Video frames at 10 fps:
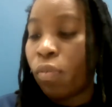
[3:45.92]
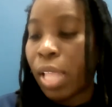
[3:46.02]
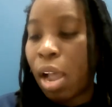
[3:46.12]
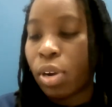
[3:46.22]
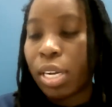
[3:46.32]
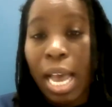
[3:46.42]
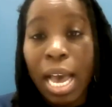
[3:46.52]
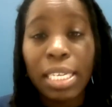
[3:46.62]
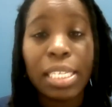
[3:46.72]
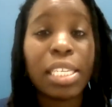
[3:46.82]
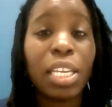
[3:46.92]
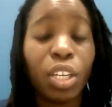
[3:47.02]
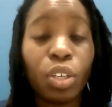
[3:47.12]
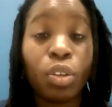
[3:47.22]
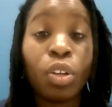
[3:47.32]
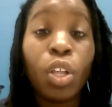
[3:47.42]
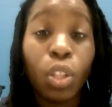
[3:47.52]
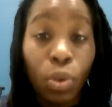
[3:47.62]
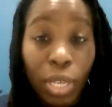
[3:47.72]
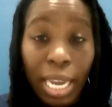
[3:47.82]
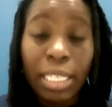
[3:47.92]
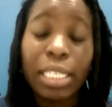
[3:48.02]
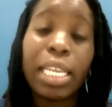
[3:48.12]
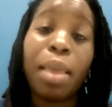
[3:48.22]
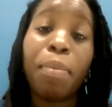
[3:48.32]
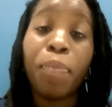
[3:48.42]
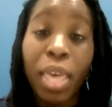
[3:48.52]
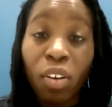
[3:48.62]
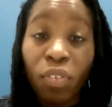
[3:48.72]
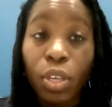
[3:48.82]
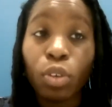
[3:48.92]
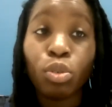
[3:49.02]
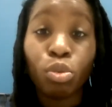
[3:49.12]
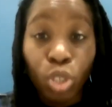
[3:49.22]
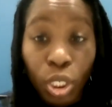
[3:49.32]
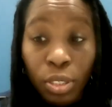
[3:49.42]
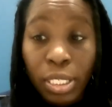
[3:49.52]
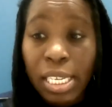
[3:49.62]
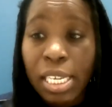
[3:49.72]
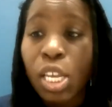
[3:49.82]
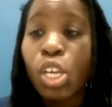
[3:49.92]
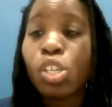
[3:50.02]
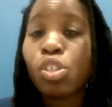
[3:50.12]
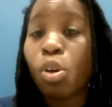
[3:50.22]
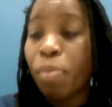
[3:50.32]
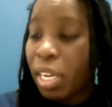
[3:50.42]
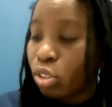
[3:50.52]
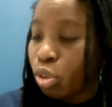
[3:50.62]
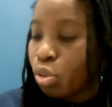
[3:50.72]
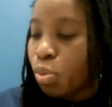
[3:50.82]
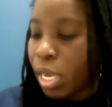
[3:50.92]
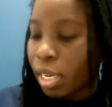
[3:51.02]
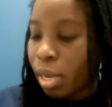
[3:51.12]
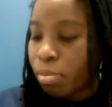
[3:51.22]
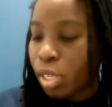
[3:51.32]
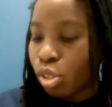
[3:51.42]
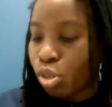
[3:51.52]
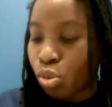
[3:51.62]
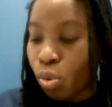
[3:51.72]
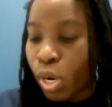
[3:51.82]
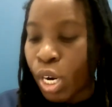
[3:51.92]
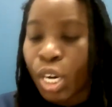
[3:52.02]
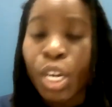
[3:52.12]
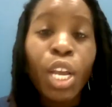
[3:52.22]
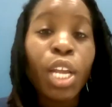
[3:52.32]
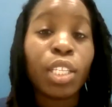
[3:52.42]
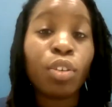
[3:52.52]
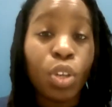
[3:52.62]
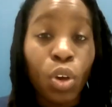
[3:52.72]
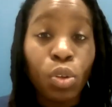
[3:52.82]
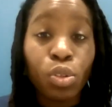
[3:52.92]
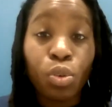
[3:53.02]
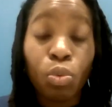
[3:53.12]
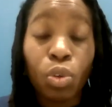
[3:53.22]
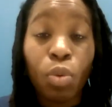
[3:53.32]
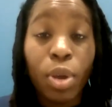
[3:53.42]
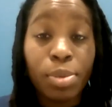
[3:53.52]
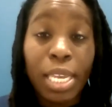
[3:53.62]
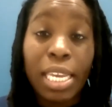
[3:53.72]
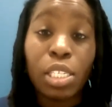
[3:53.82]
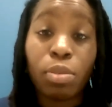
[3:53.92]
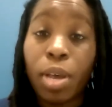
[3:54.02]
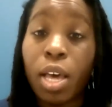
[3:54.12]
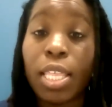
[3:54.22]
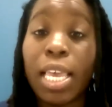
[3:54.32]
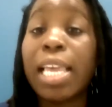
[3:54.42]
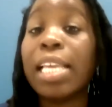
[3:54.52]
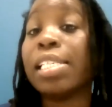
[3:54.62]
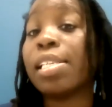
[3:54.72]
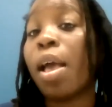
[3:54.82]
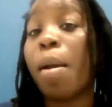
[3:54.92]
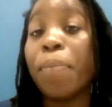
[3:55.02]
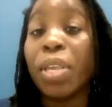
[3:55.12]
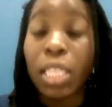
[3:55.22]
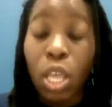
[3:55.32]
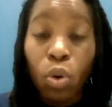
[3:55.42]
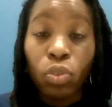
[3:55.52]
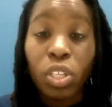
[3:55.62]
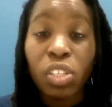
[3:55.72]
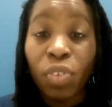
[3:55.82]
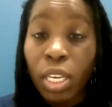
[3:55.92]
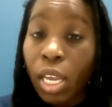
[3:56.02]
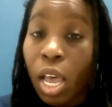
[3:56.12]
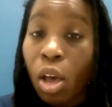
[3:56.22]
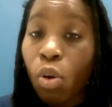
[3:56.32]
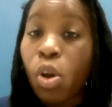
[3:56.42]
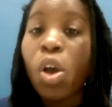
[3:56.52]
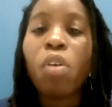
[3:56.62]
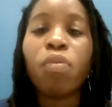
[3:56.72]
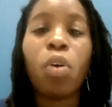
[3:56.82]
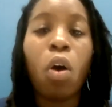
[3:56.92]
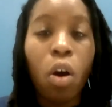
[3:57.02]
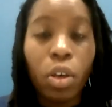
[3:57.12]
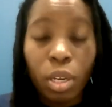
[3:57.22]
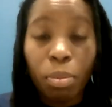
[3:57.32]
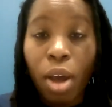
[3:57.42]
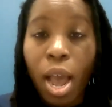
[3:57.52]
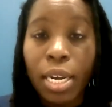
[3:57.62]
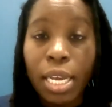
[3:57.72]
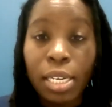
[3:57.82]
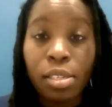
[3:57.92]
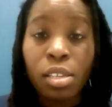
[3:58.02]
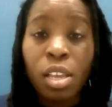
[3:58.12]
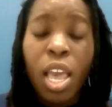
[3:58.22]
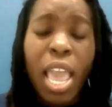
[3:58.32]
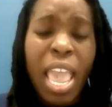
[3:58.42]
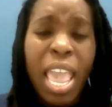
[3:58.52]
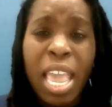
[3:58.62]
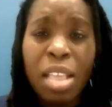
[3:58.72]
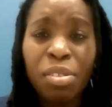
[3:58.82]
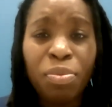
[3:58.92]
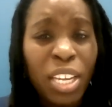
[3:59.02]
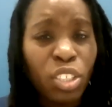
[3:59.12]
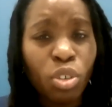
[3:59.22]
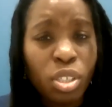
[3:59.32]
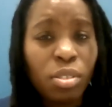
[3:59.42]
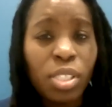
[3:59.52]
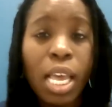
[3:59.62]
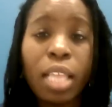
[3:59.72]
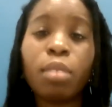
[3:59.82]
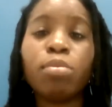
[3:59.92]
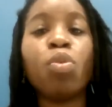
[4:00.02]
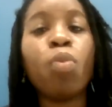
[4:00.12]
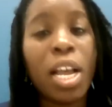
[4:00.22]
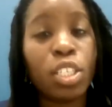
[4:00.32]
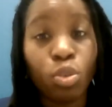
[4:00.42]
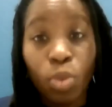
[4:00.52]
Flower Goddess, and they're located in Belleville, New Jersey. So make sure you hit up their store. You can go to their website as well, that is below this video, for all their products. And make sure you tell them you watch